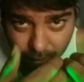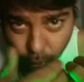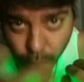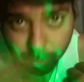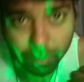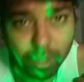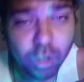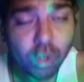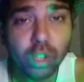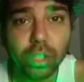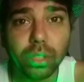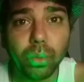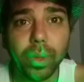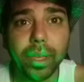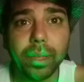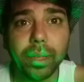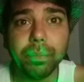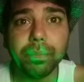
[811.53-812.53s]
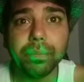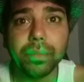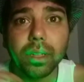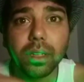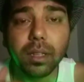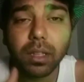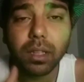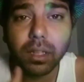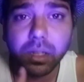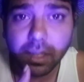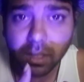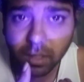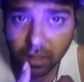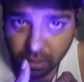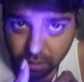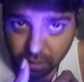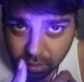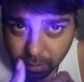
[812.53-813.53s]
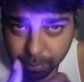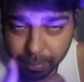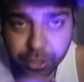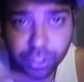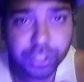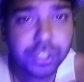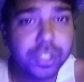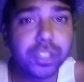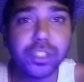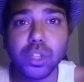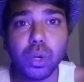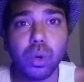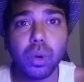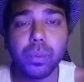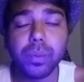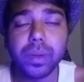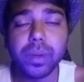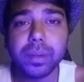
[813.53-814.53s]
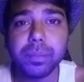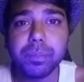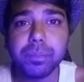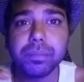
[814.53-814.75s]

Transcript: Omar goes away. The magicians go away.